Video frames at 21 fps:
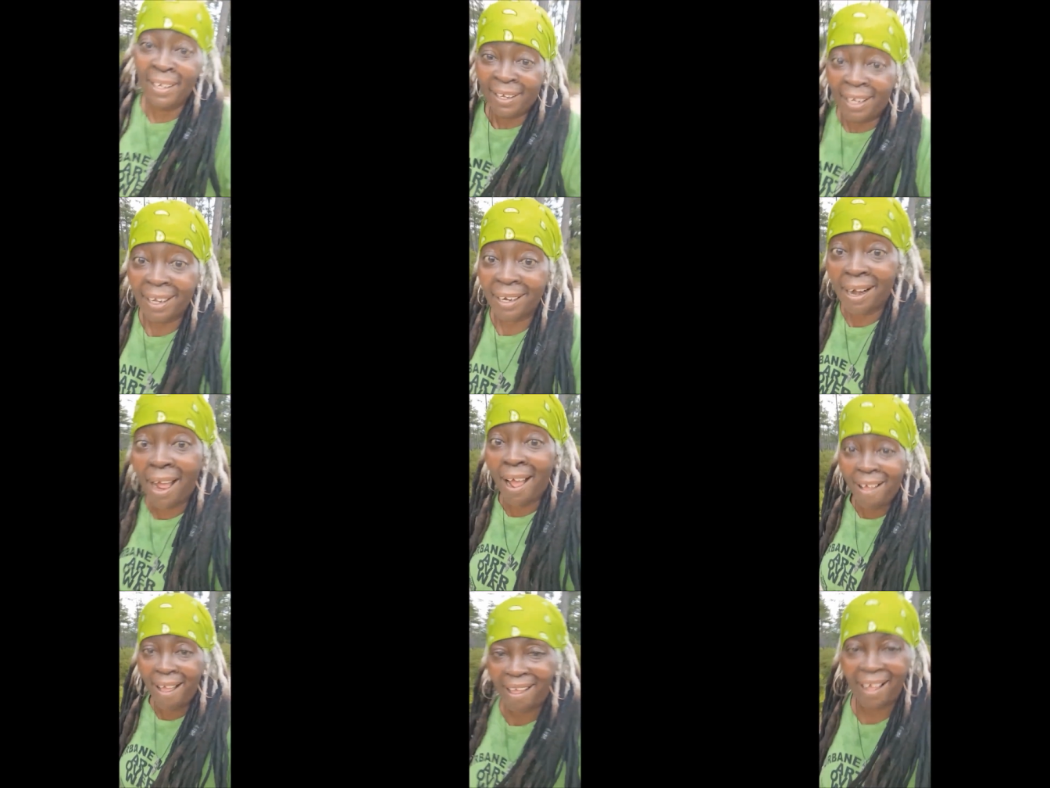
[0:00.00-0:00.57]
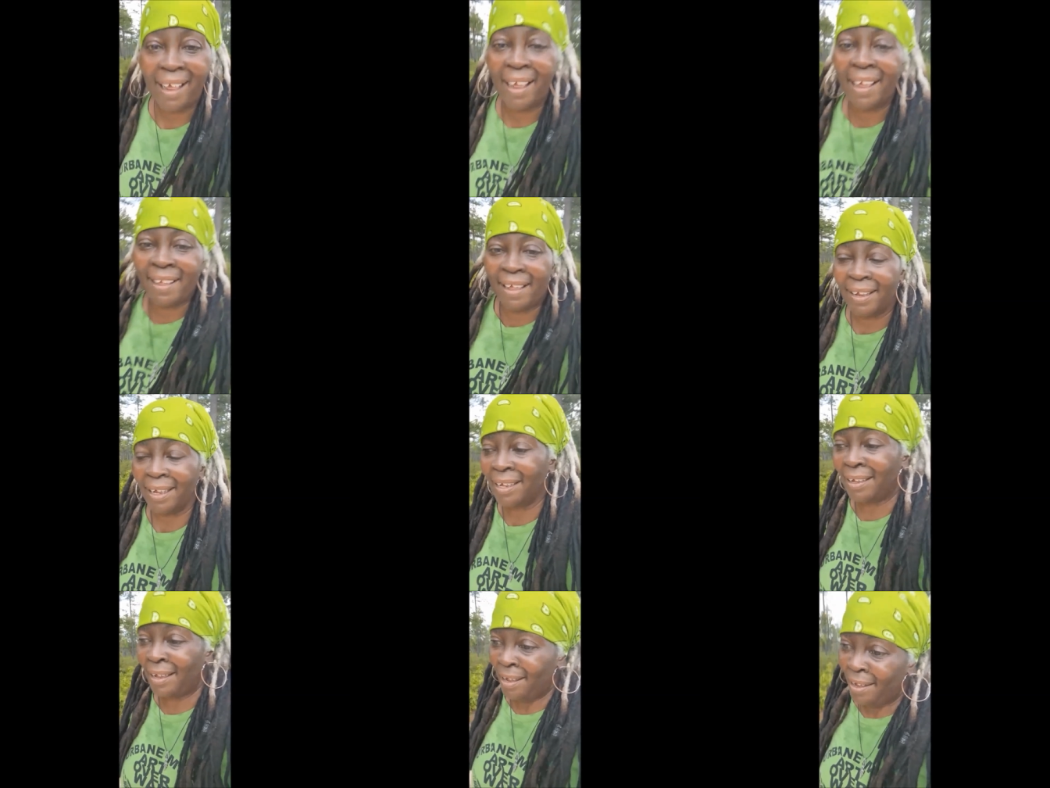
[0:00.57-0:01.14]
And I
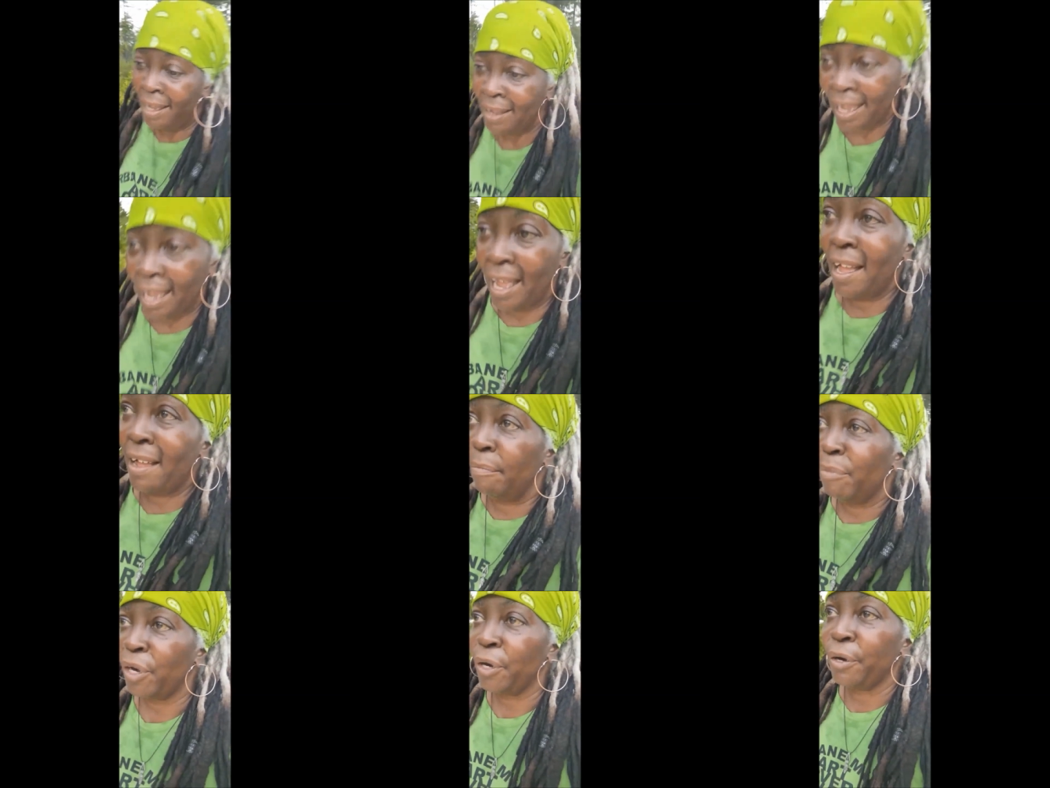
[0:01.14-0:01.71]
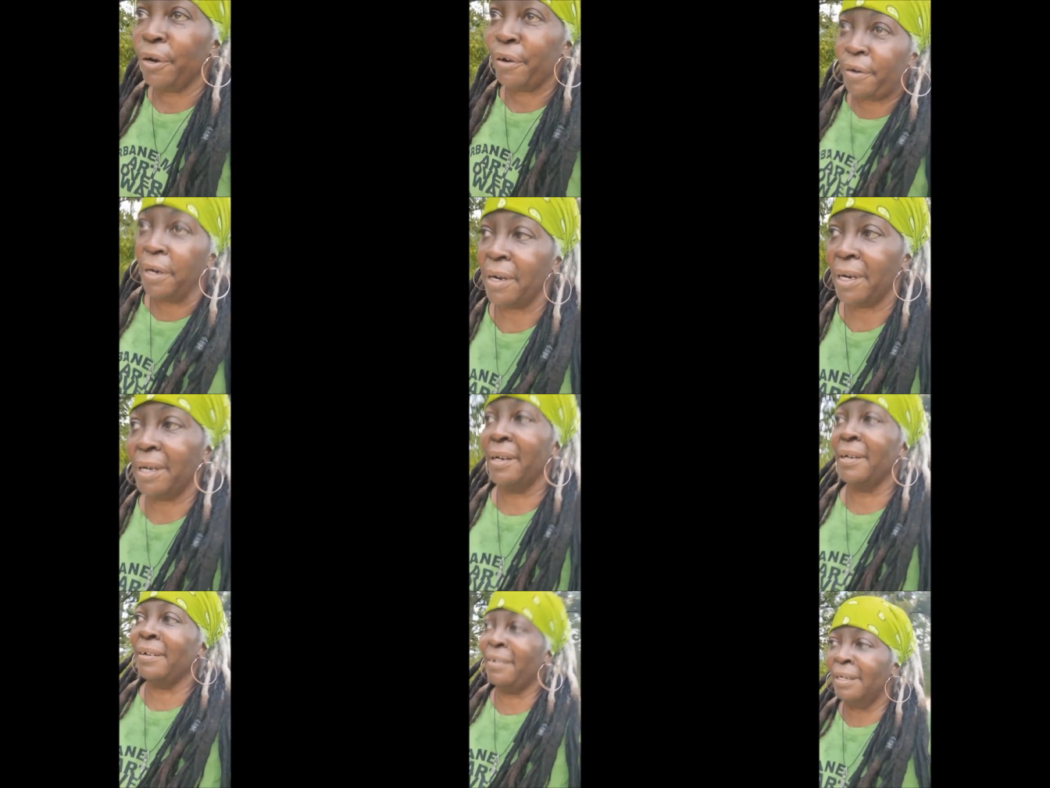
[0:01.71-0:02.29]
am her.
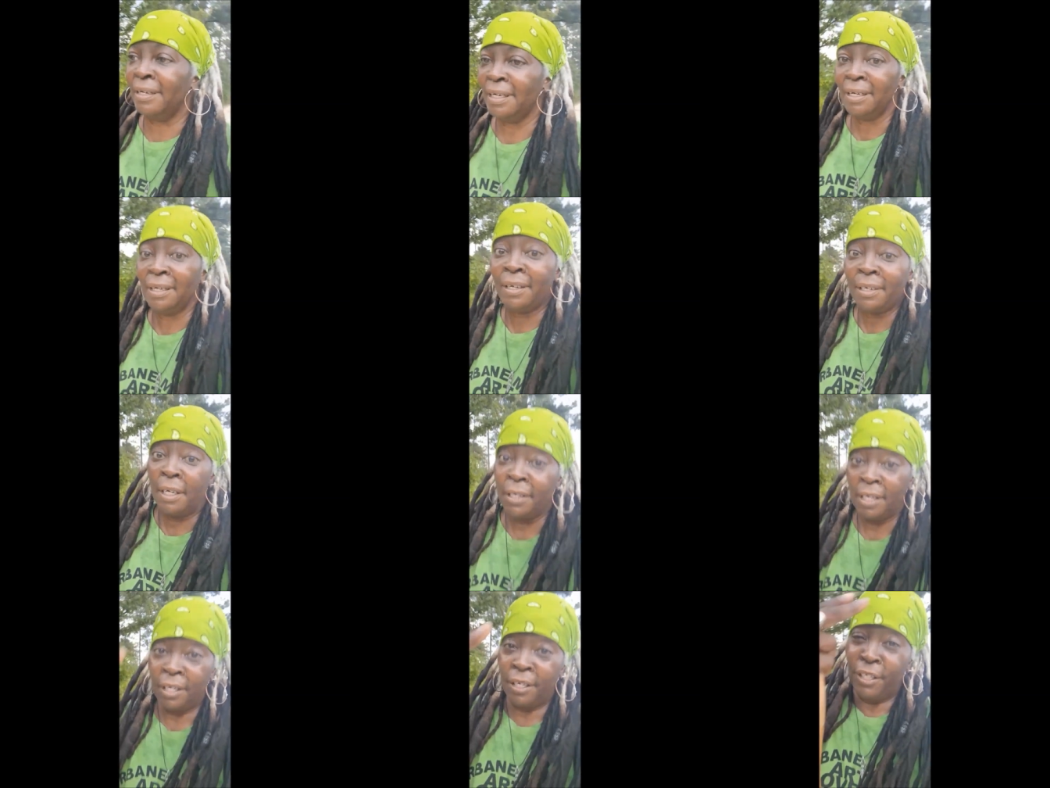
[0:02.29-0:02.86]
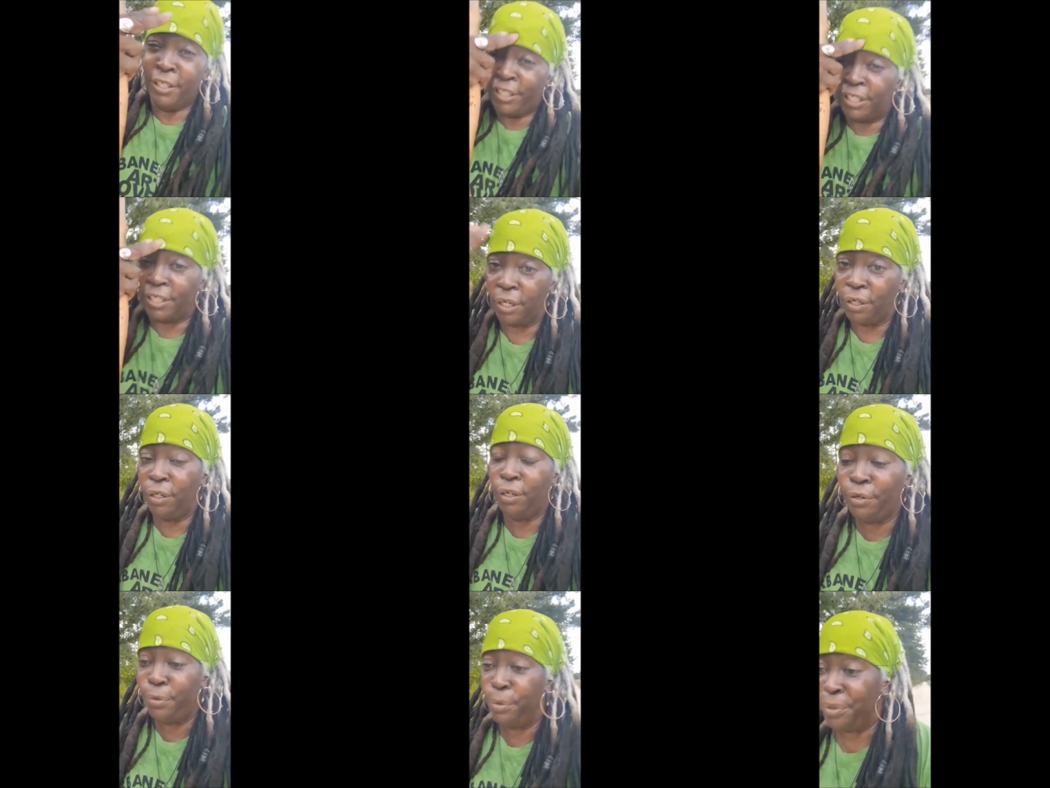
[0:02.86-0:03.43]

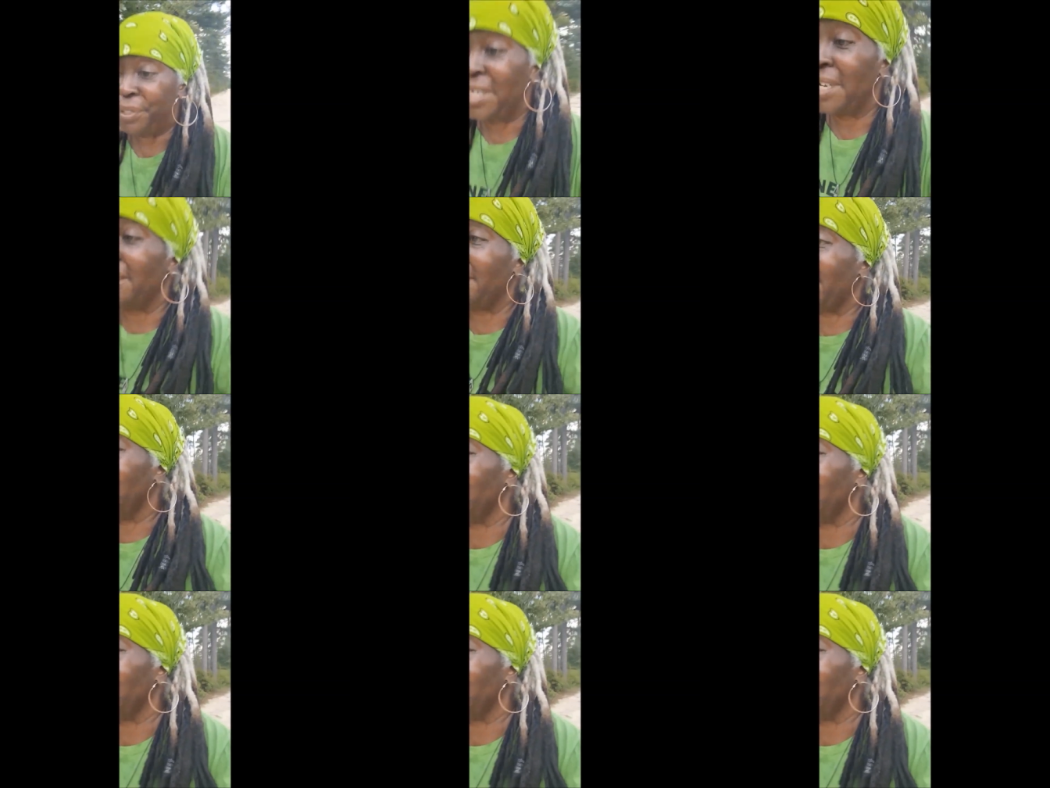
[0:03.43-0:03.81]
Salute.